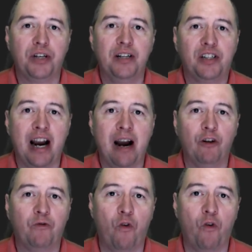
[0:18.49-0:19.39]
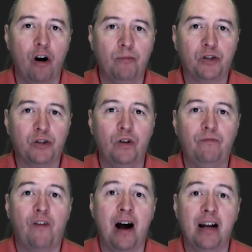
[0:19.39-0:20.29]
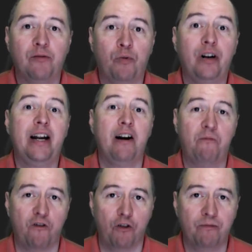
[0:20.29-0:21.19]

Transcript: Xamarin.Forms would find pretty helpful.